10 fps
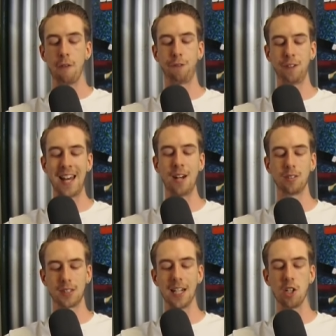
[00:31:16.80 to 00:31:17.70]
flannel
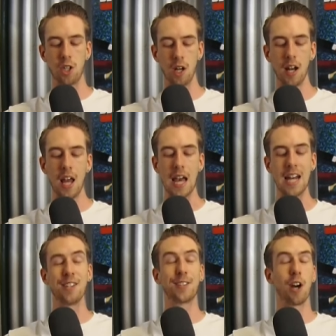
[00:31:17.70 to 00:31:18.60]
t shirt
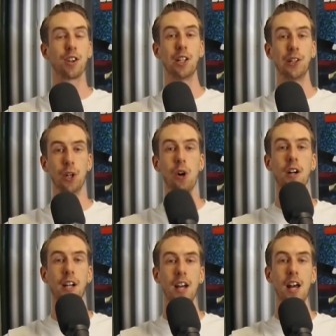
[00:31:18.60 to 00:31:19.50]
and he's got the
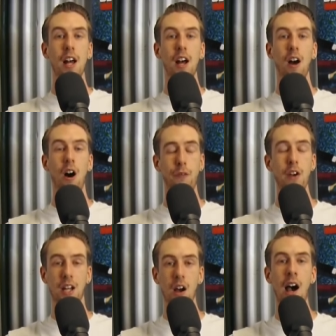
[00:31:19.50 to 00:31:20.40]
look of
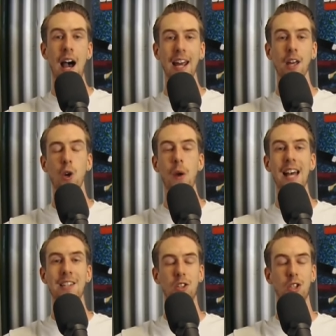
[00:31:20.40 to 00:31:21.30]
a guy who
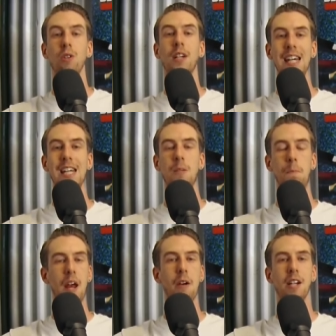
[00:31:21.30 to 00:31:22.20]
has two kids
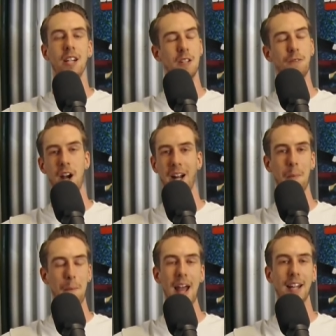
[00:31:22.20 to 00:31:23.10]
buried in his
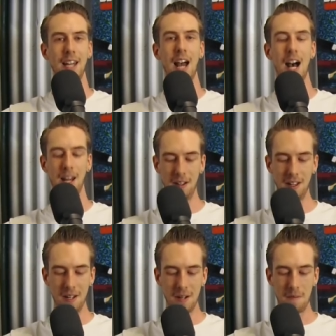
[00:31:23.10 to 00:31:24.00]
fucking backyard.
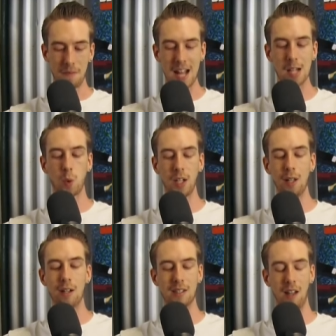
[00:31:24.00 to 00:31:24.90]
That's what he
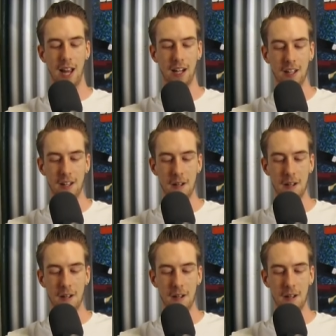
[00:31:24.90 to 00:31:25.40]
looks like.